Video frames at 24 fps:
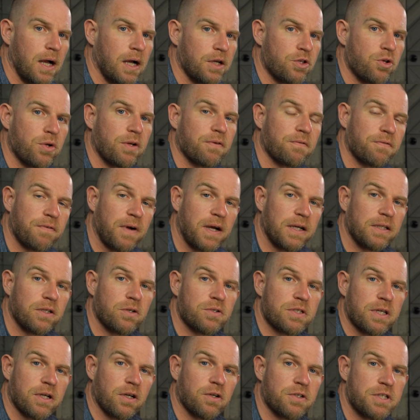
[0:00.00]
You can find
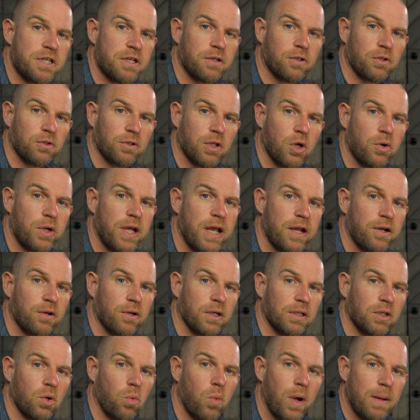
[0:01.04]
those on our dealer locator
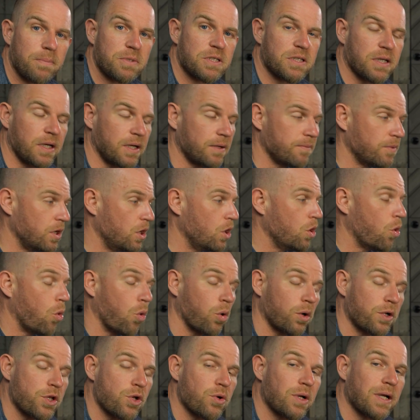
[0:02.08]
on the website,
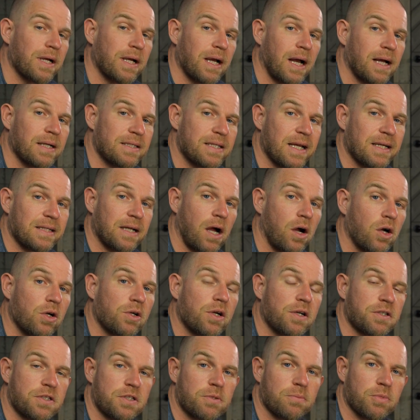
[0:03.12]
or you can contact our
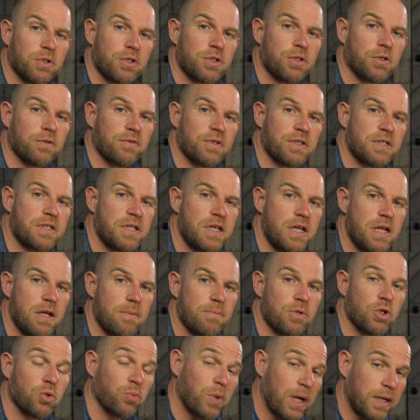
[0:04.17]
customer service team
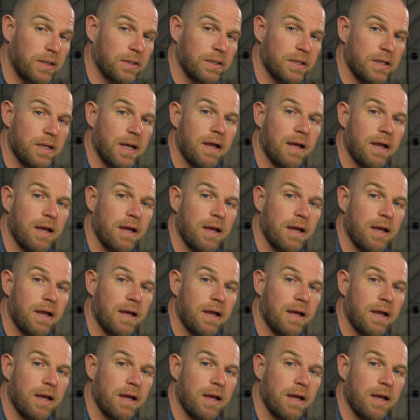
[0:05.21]
directly